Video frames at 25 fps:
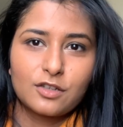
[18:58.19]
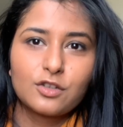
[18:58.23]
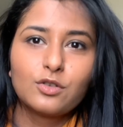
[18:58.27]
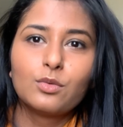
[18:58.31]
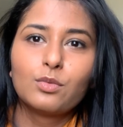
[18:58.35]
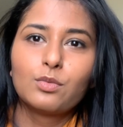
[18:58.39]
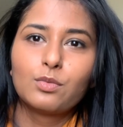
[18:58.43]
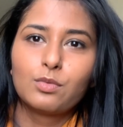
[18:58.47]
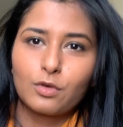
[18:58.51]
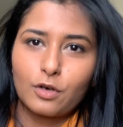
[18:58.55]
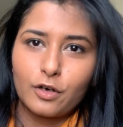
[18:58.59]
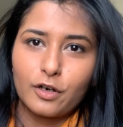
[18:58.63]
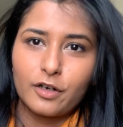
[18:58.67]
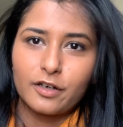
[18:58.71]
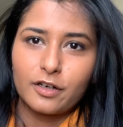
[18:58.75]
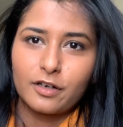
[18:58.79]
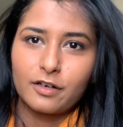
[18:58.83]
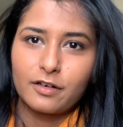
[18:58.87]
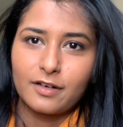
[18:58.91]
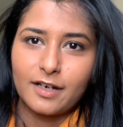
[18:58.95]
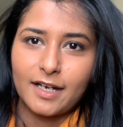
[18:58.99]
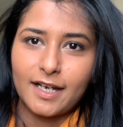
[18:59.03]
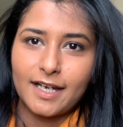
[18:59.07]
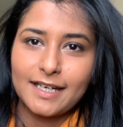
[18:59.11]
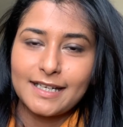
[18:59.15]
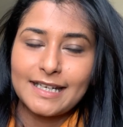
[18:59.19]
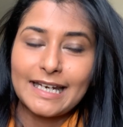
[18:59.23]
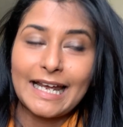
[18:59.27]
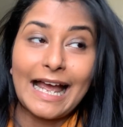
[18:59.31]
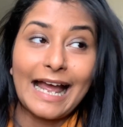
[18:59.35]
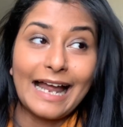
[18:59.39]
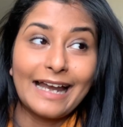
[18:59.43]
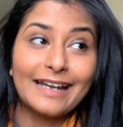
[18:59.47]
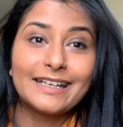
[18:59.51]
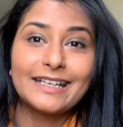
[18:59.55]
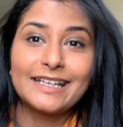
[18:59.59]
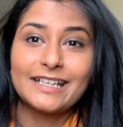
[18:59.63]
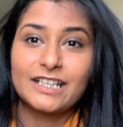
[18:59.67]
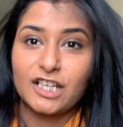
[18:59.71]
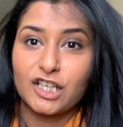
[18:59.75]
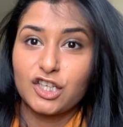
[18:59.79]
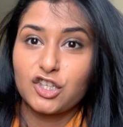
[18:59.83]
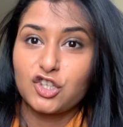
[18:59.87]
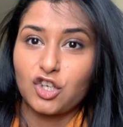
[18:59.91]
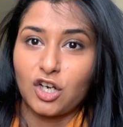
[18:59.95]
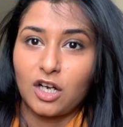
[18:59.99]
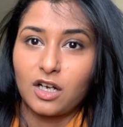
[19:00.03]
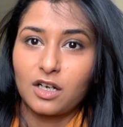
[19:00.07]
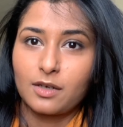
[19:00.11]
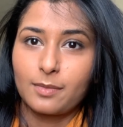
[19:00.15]
You would, right? And eating
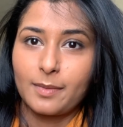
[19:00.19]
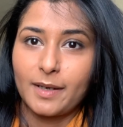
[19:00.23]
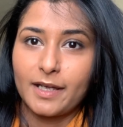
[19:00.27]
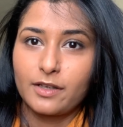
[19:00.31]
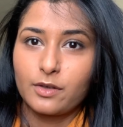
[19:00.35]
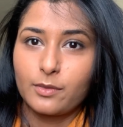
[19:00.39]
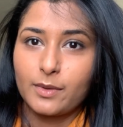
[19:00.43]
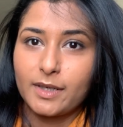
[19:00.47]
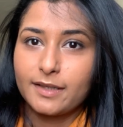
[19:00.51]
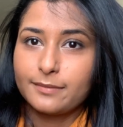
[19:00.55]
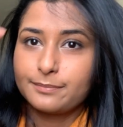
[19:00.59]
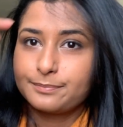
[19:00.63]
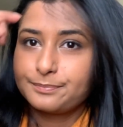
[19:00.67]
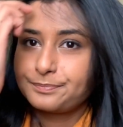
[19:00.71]
junk, by the way,